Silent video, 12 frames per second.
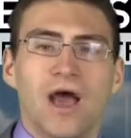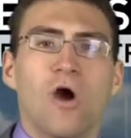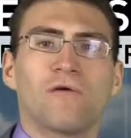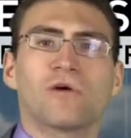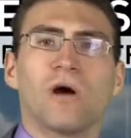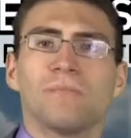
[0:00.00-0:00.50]

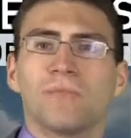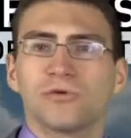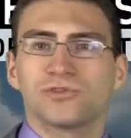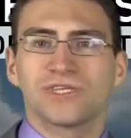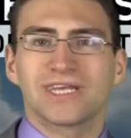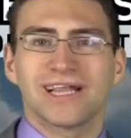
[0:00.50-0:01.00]
Overall,
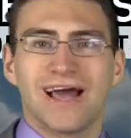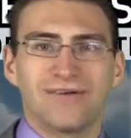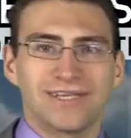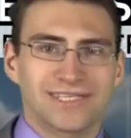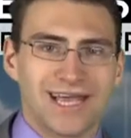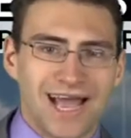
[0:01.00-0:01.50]
mostly
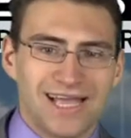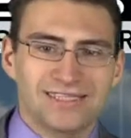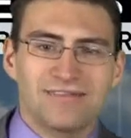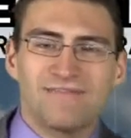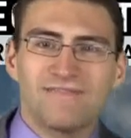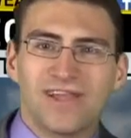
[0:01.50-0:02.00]
cloudy skies.
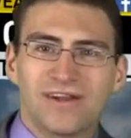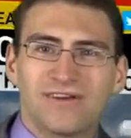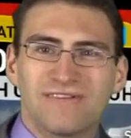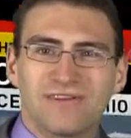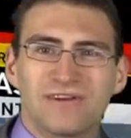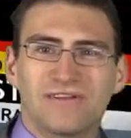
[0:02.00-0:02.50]

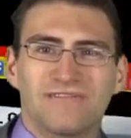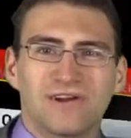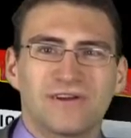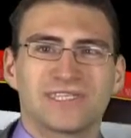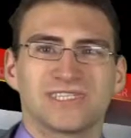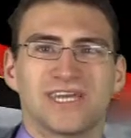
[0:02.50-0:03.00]
Very, very,
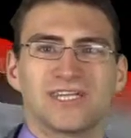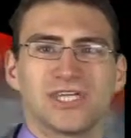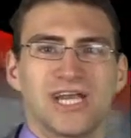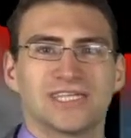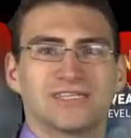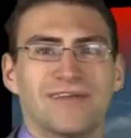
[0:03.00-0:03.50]
very slight
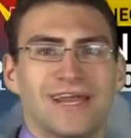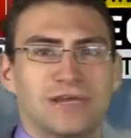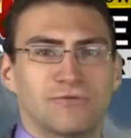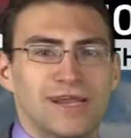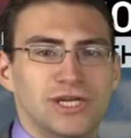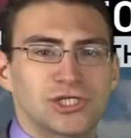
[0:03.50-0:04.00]
chance of
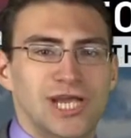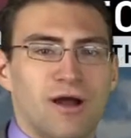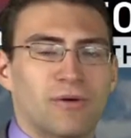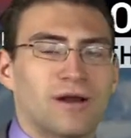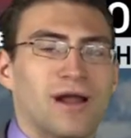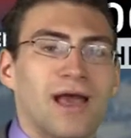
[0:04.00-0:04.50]
any rain
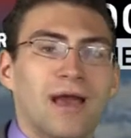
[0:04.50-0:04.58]
shower,